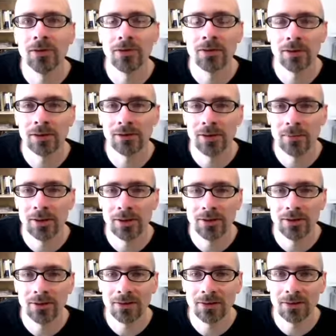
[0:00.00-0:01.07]
and Saudi Arabia
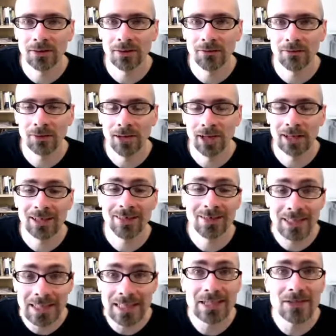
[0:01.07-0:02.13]
that's existed for
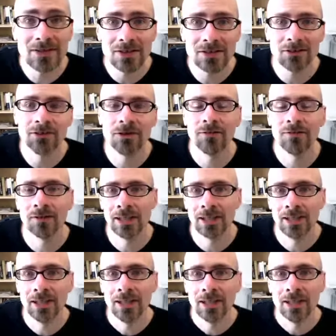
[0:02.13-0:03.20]
decades is
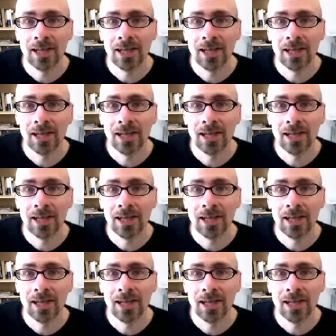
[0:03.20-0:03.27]
shifting.